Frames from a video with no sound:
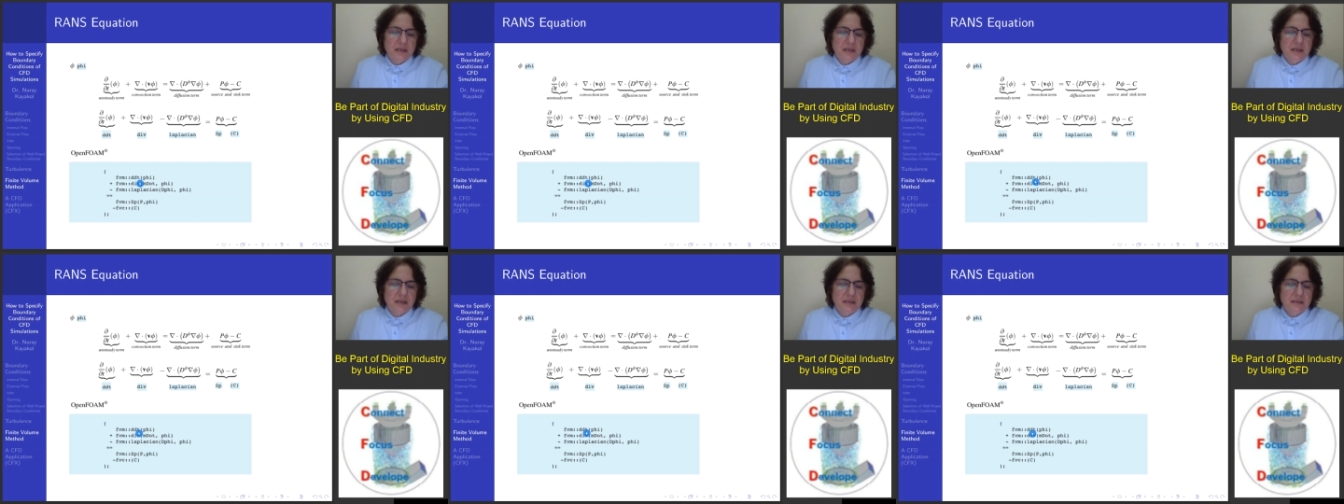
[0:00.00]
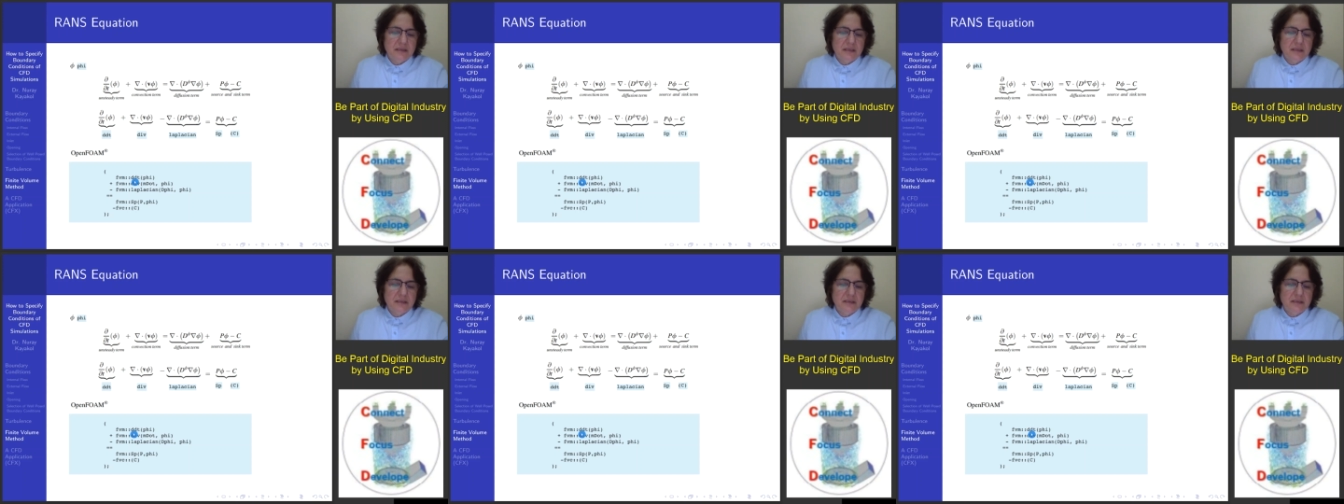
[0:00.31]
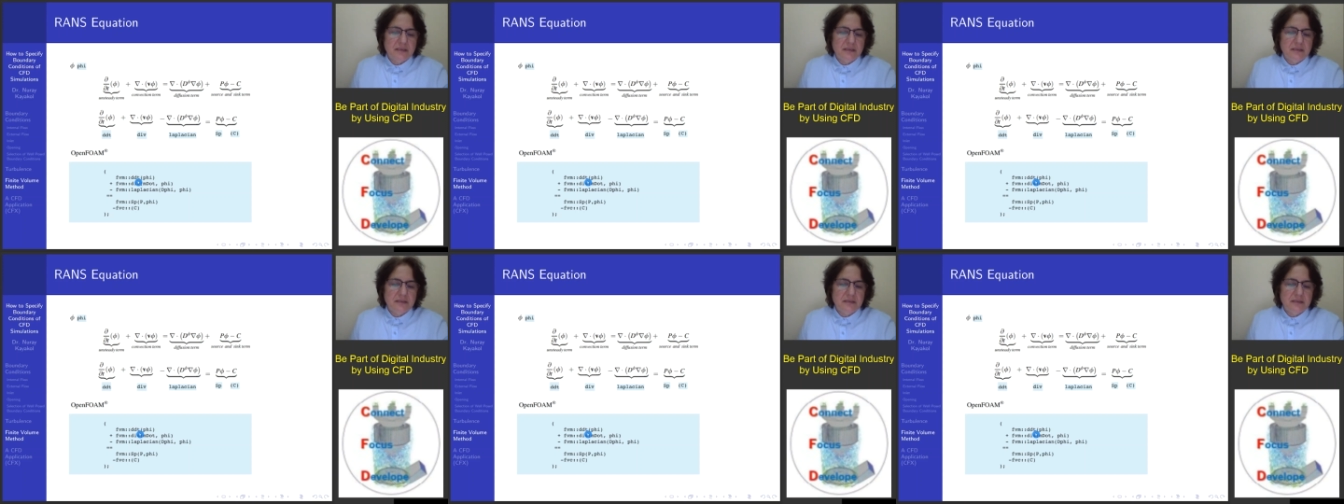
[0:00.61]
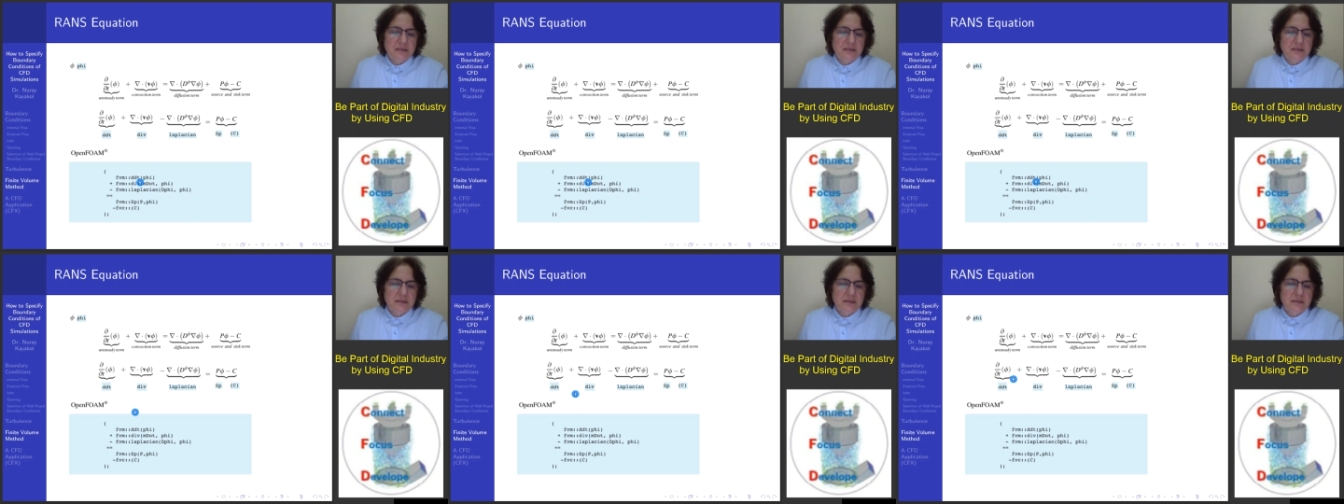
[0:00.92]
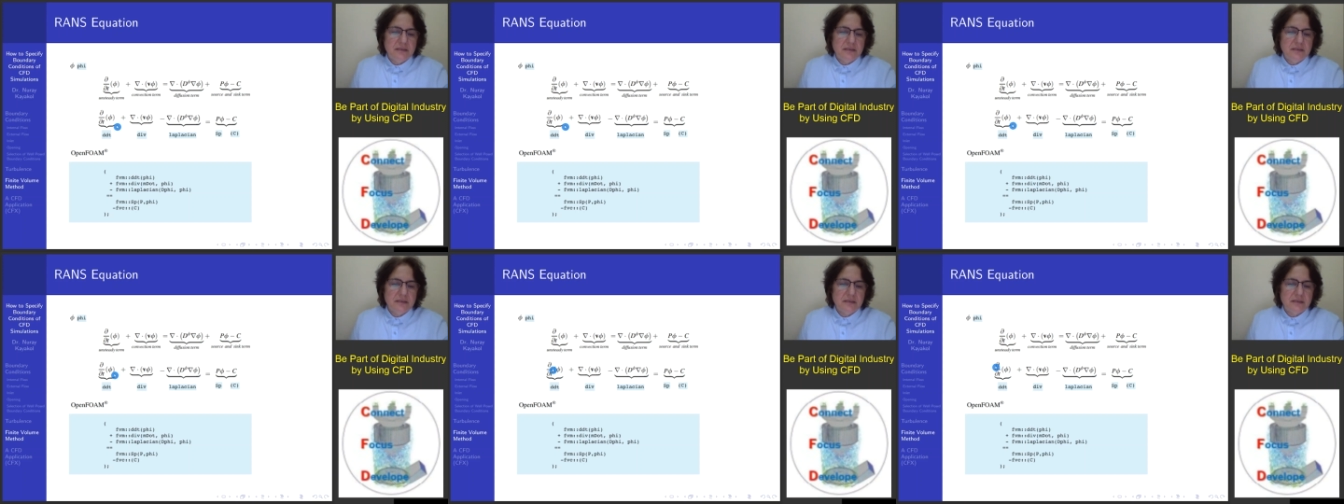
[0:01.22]
And then
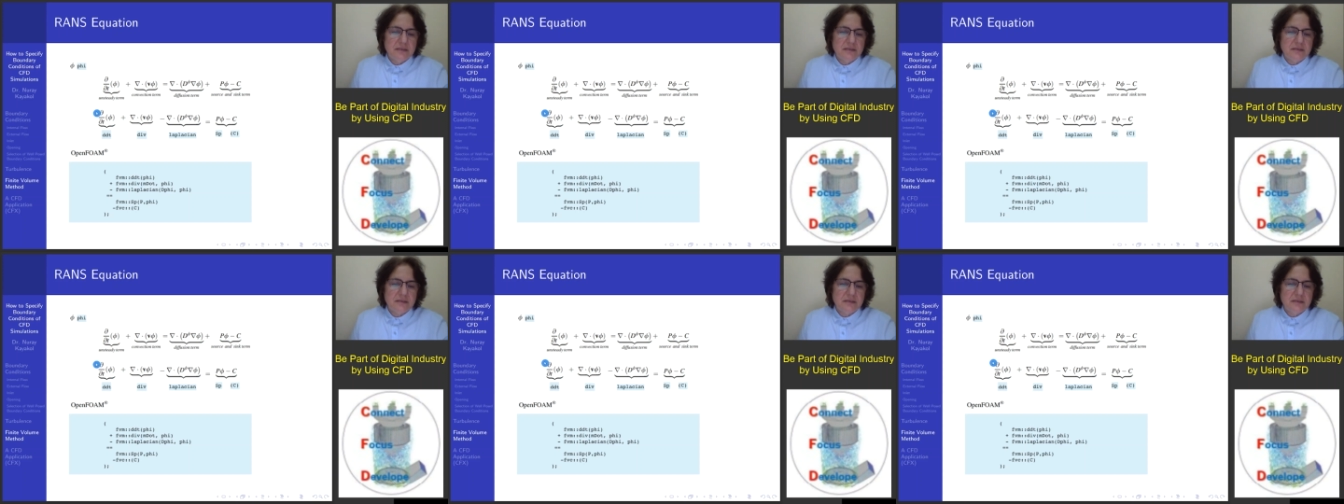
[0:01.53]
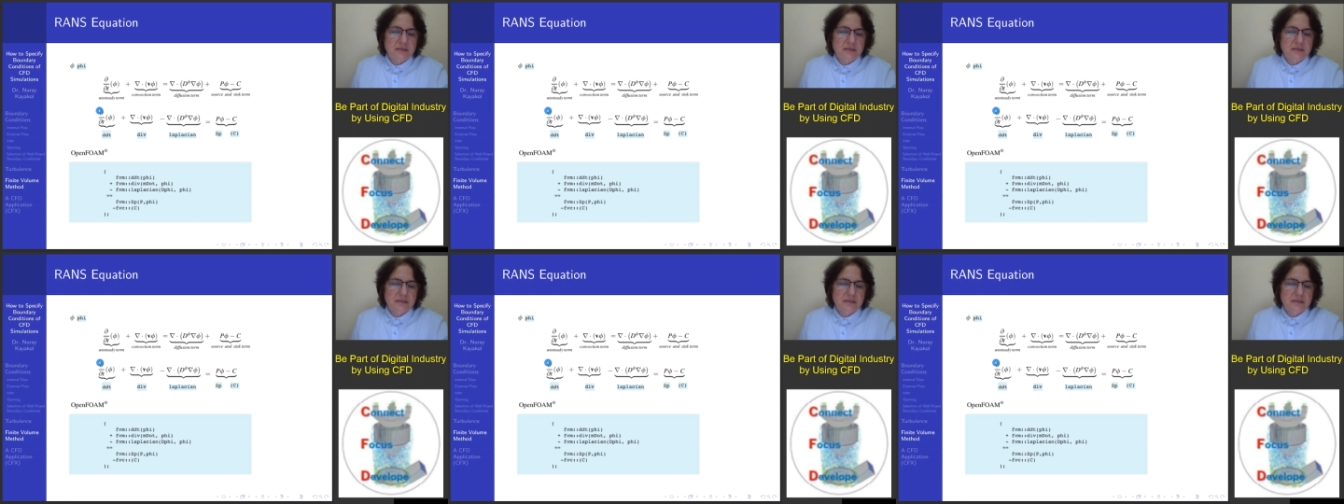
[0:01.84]
ddt is the